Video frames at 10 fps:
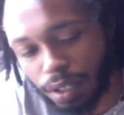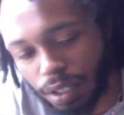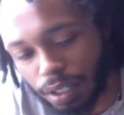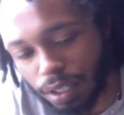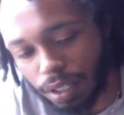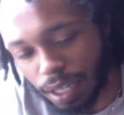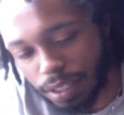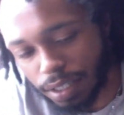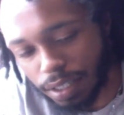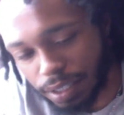Because
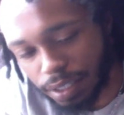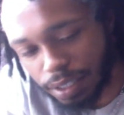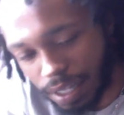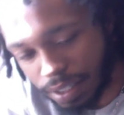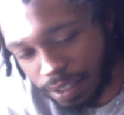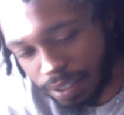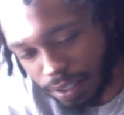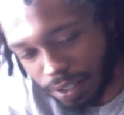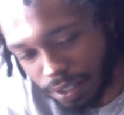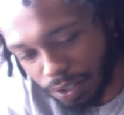honestly, it's not
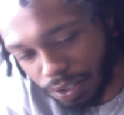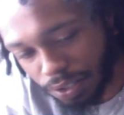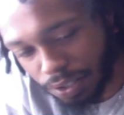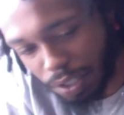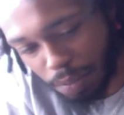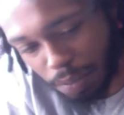necessarily so much about